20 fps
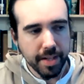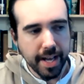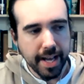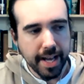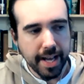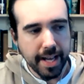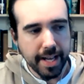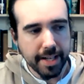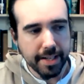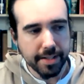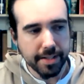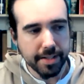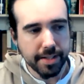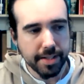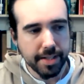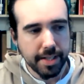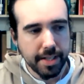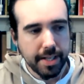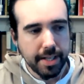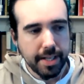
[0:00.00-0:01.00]
and
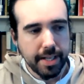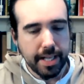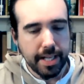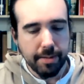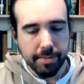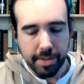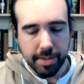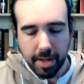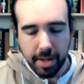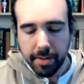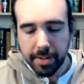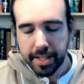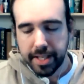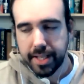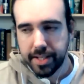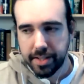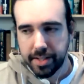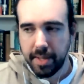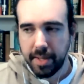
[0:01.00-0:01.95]
he was holding his